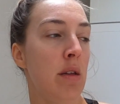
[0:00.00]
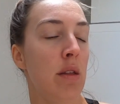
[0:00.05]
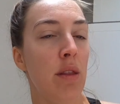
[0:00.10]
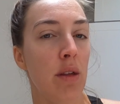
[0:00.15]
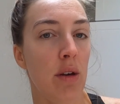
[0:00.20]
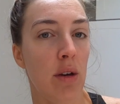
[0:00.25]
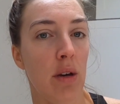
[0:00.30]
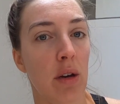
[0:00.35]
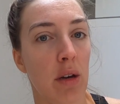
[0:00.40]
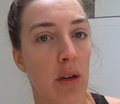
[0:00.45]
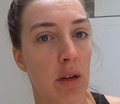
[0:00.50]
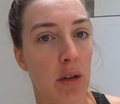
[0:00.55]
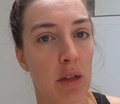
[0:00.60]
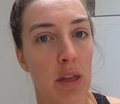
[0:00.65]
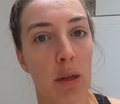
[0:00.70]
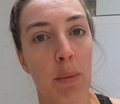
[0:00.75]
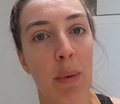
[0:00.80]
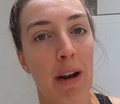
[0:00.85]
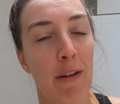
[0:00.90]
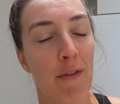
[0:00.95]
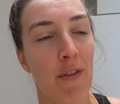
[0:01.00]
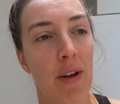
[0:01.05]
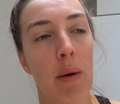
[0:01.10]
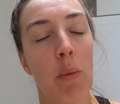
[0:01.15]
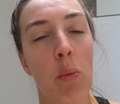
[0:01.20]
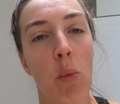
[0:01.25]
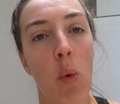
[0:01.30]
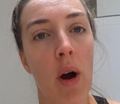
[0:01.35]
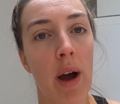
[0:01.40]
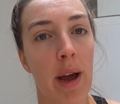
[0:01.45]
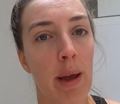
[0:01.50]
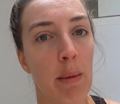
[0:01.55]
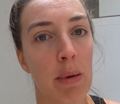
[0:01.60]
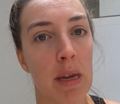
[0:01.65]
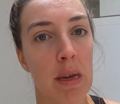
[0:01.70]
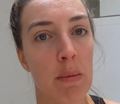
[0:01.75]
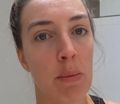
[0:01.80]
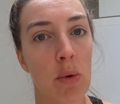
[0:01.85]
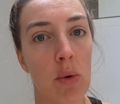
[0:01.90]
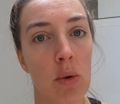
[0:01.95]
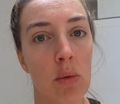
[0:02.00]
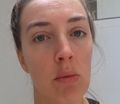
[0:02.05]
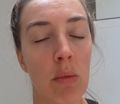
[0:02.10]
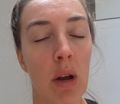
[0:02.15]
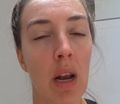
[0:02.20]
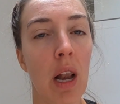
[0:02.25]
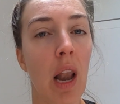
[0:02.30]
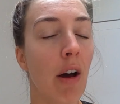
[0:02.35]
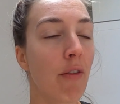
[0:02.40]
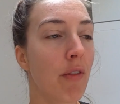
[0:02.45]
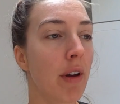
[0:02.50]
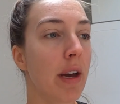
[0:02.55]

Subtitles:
the benefit and why people love